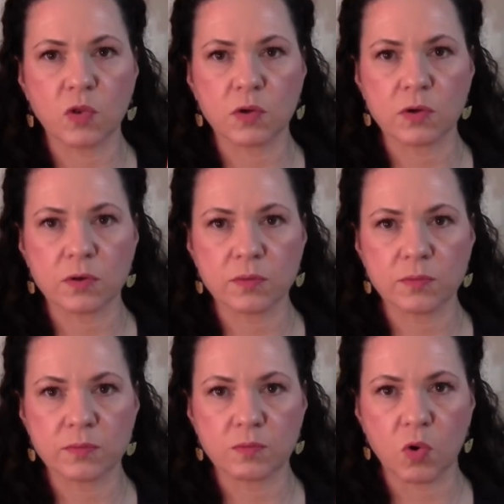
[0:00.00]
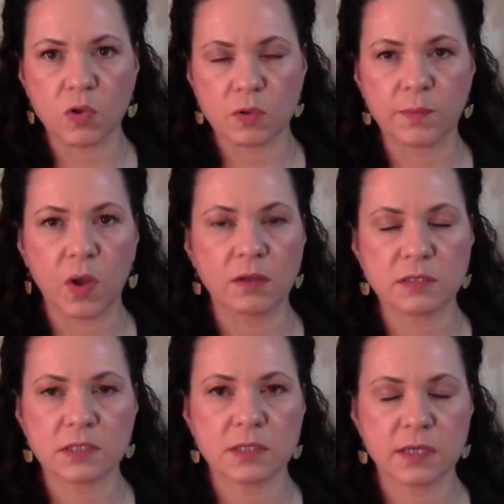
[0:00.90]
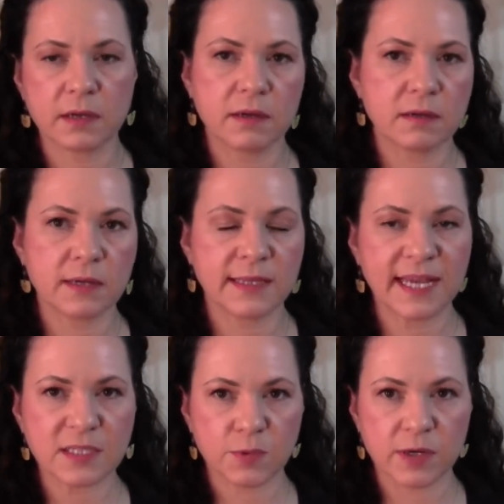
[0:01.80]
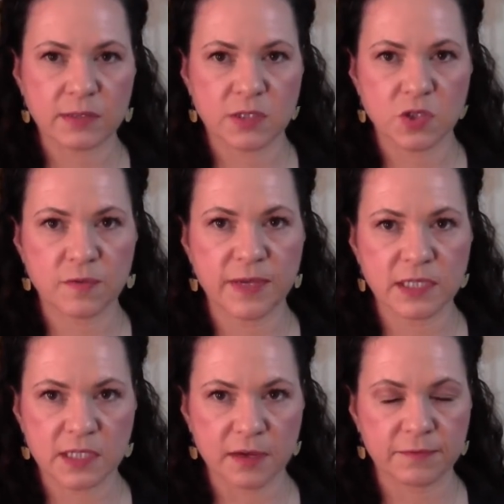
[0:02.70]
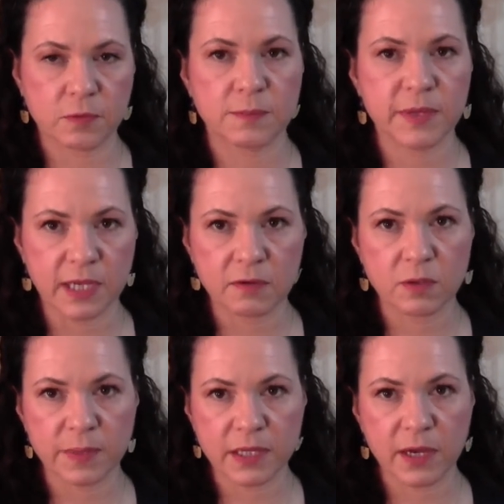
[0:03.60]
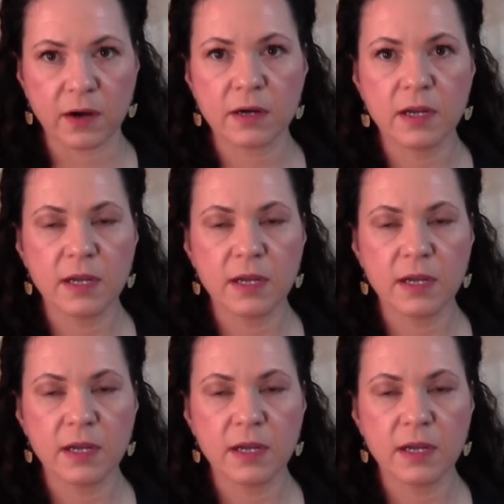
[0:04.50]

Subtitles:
roller balls, and that's where the Too Faced stuff would be there.